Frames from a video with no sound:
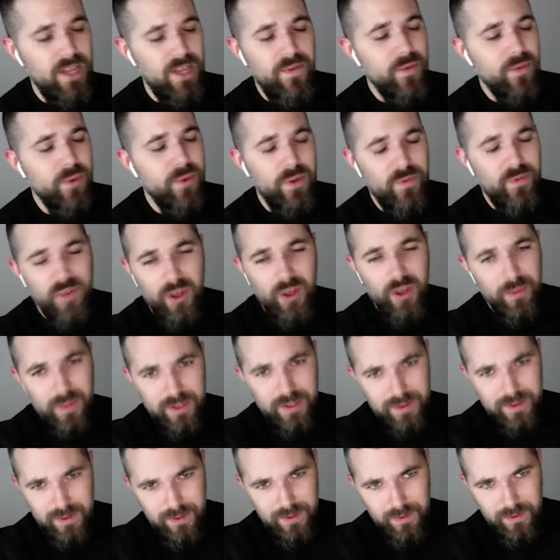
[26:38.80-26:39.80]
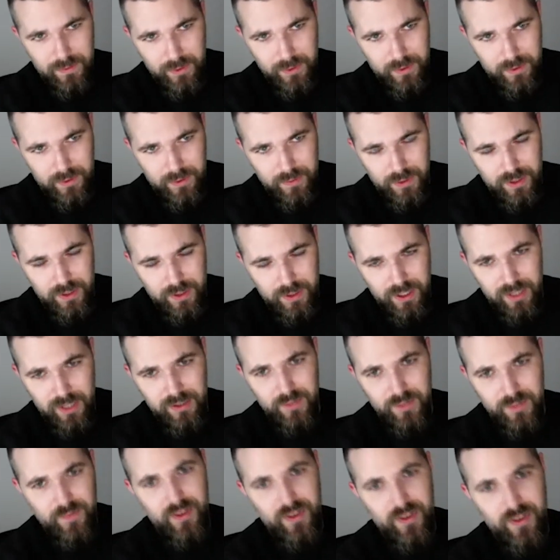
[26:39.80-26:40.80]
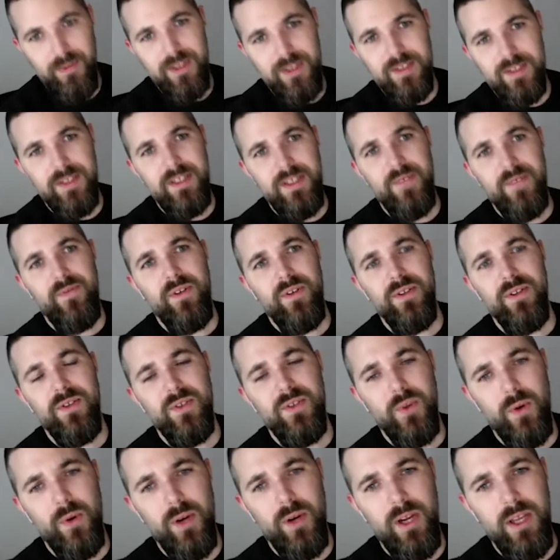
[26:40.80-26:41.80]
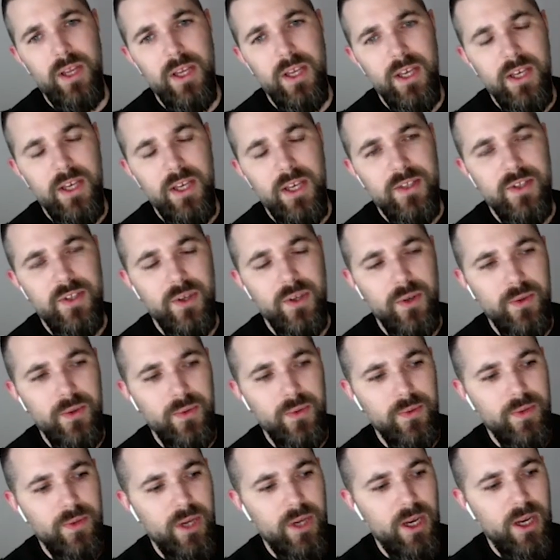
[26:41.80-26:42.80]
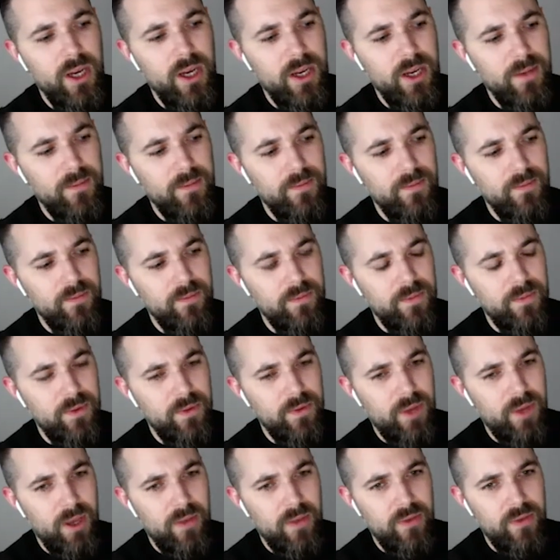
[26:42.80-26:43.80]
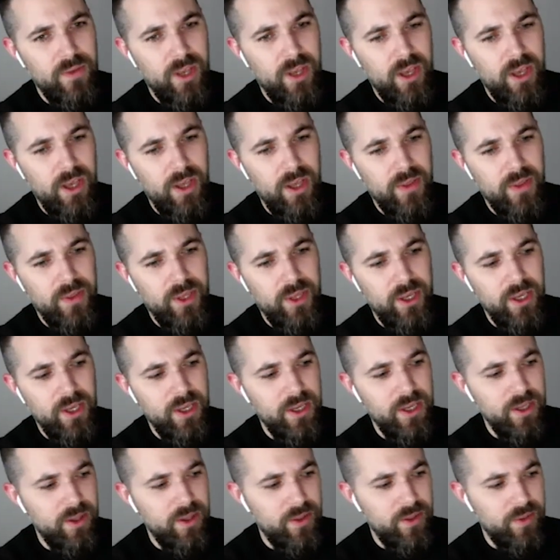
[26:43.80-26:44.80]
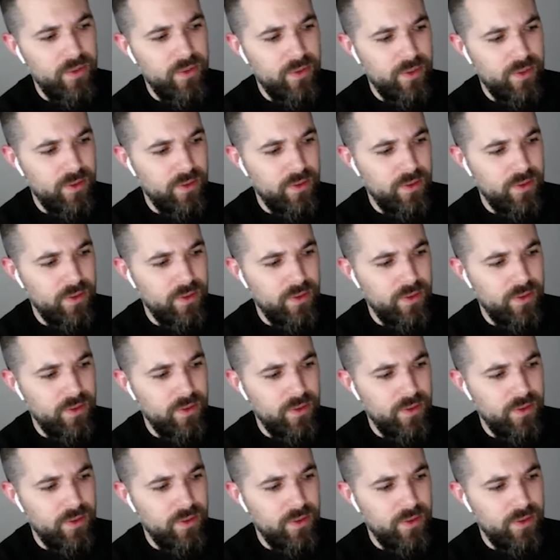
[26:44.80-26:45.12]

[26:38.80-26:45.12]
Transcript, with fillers: but even with film, with color film, it's a different story. So the